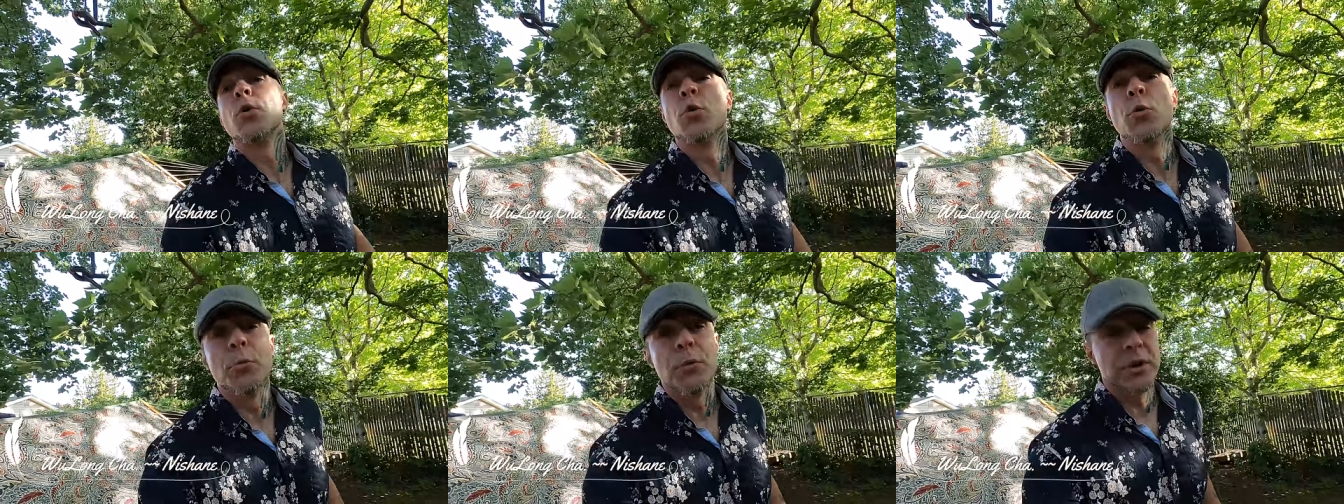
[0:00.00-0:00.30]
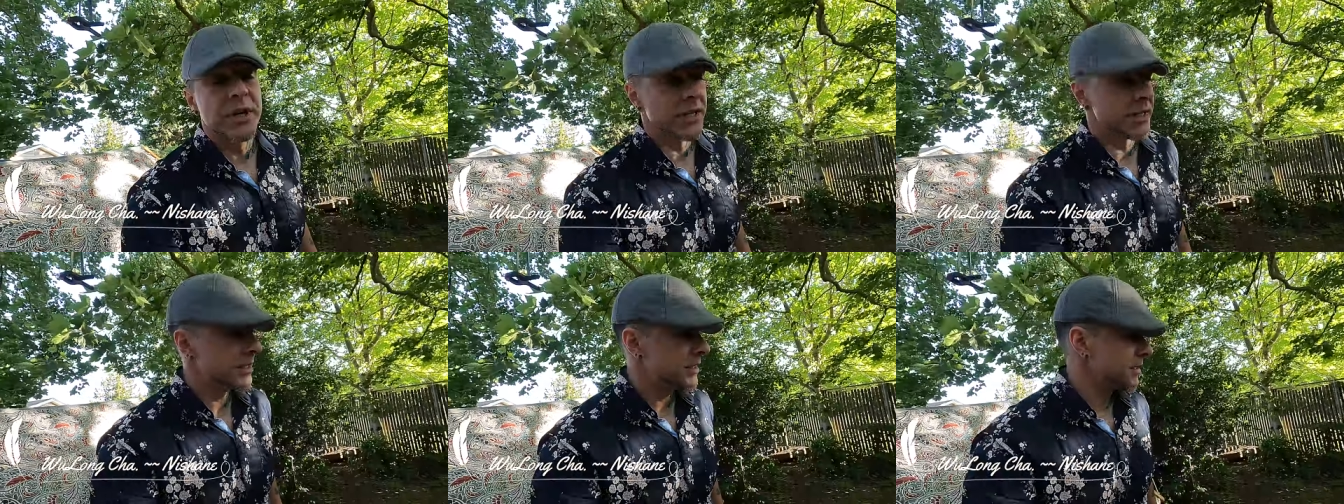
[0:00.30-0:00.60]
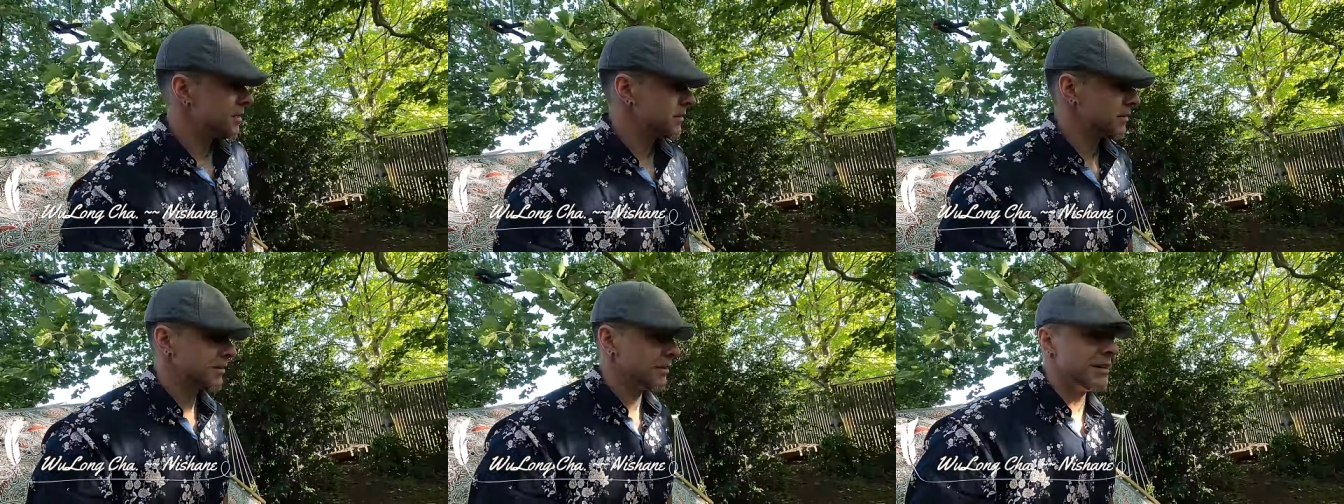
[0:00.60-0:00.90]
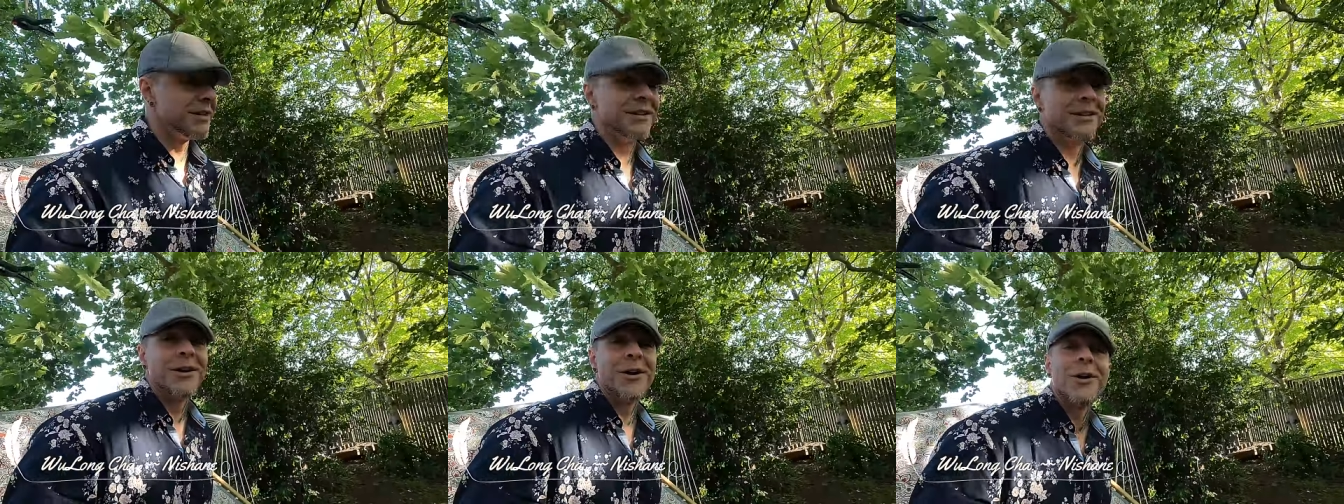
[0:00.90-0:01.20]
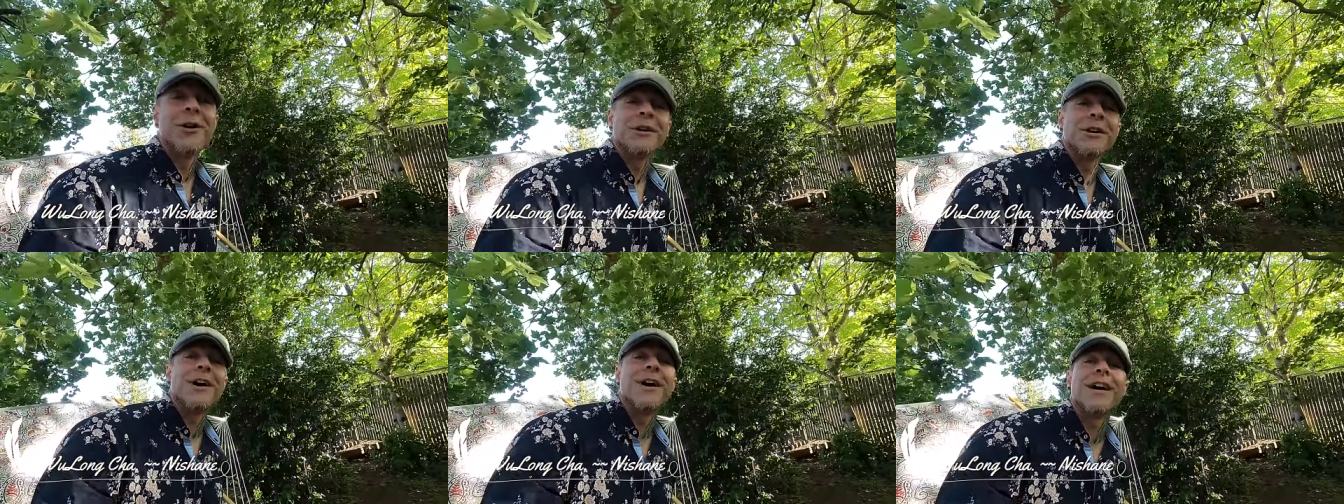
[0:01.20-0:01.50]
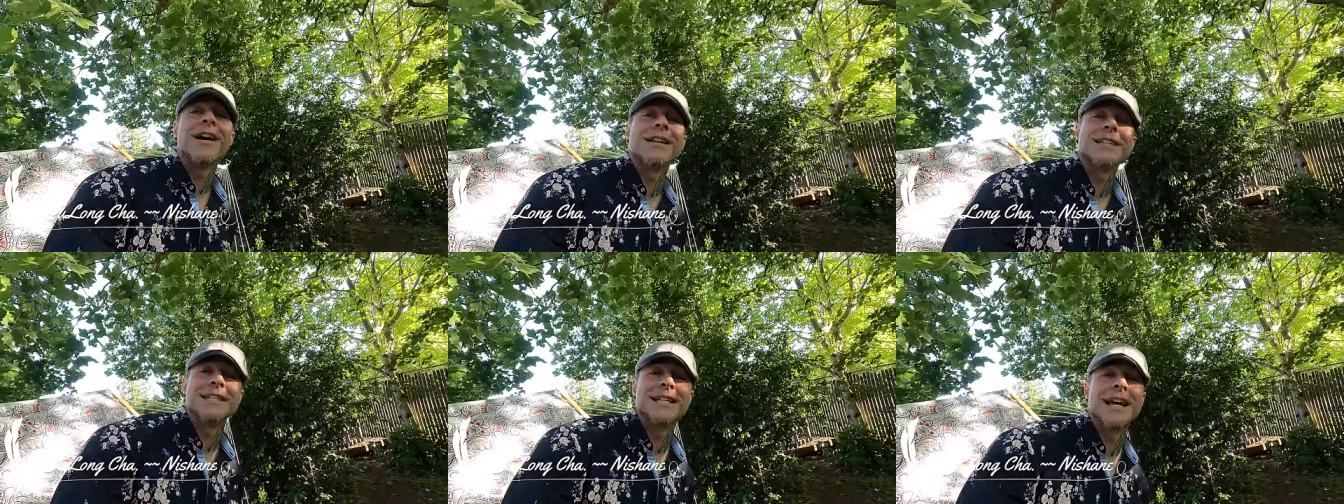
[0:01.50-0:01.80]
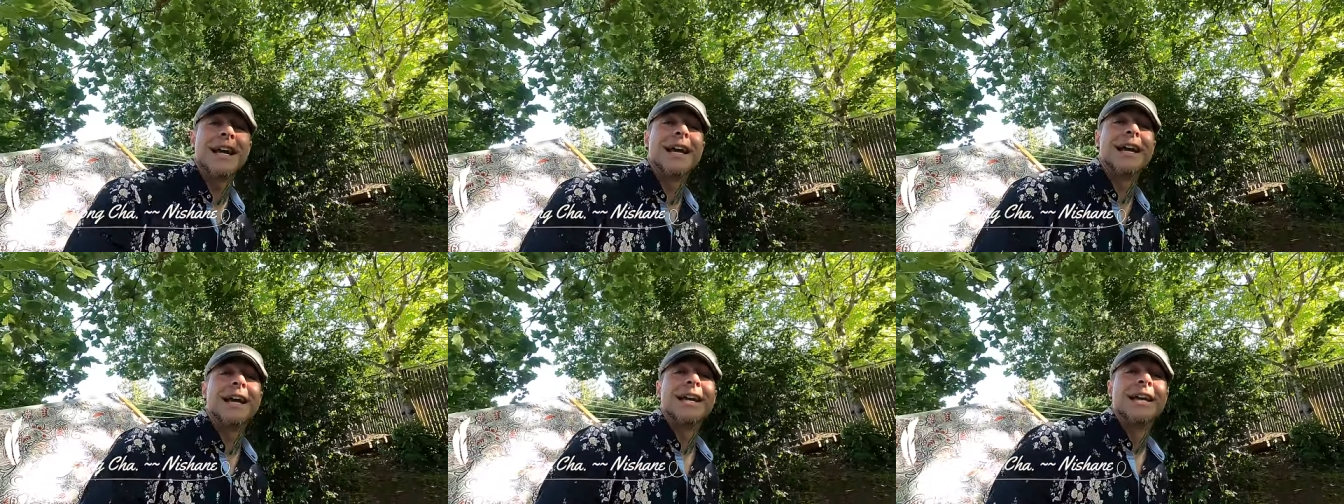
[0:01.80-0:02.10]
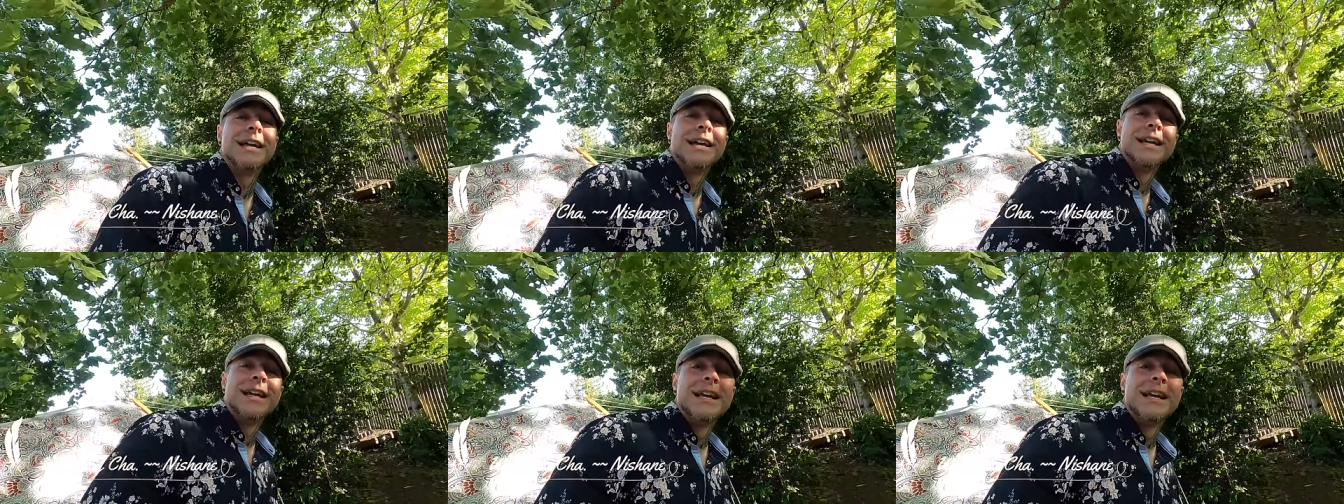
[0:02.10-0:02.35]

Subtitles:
cool breeze on a hot day.